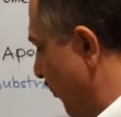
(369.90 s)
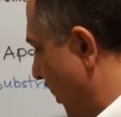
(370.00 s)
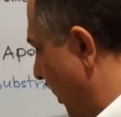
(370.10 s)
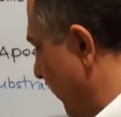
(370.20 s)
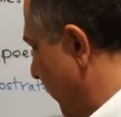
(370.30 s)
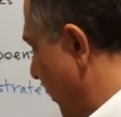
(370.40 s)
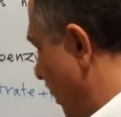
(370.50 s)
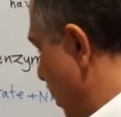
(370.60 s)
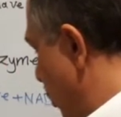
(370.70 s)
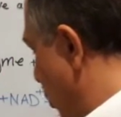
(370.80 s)
bound
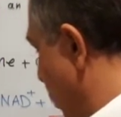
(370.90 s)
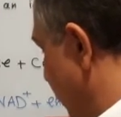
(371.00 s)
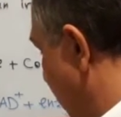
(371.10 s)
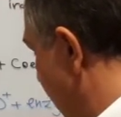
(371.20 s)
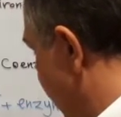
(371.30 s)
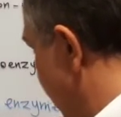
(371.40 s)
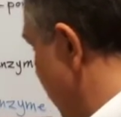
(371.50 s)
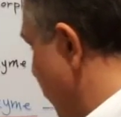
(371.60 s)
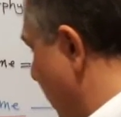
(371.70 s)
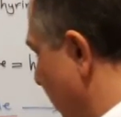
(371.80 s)
or
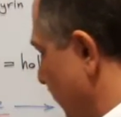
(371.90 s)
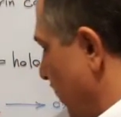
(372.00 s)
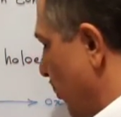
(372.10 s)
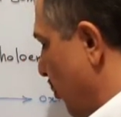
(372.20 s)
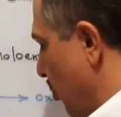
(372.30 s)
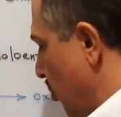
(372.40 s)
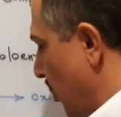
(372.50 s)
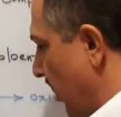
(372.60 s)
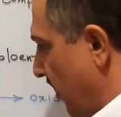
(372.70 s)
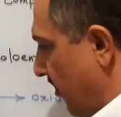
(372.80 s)
tightly bound
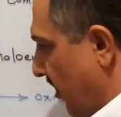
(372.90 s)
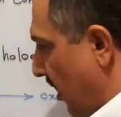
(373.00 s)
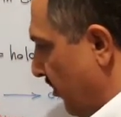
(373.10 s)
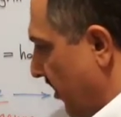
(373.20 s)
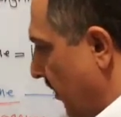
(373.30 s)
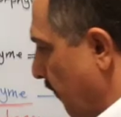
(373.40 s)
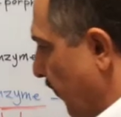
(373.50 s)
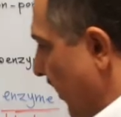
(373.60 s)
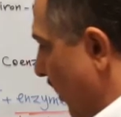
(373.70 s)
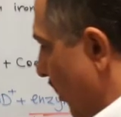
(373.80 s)
to enzymes.
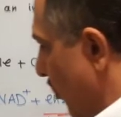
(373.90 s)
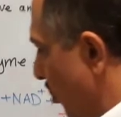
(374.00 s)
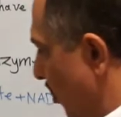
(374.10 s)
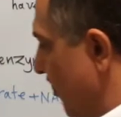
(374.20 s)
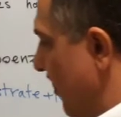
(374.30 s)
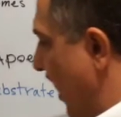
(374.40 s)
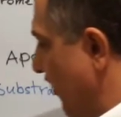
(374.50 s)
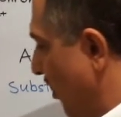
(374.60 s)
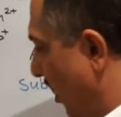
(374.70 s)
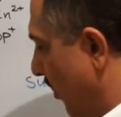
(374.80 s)
Those
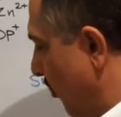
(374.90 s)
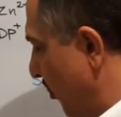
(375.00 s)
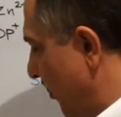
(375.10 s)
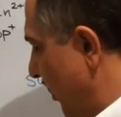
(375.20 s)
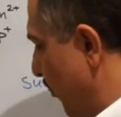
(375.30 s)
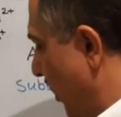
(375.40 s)
that are loosely